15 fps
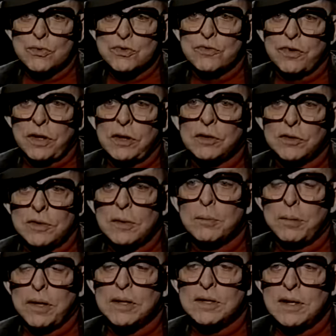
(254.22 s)
Eleanor
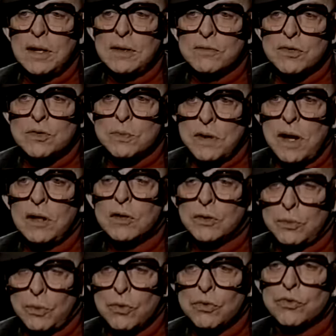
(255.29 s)
Roosevelt and then Bette Davis,
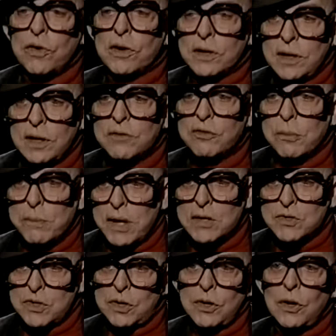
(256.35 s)
but Eleanor Roosevelt
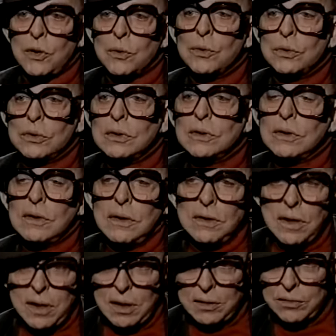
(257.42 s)
again from Mexico,
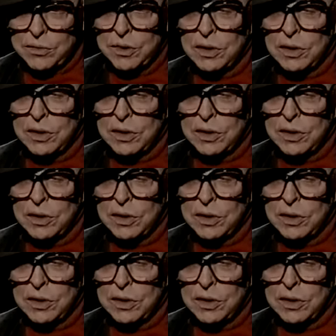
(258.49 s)
uh-huh.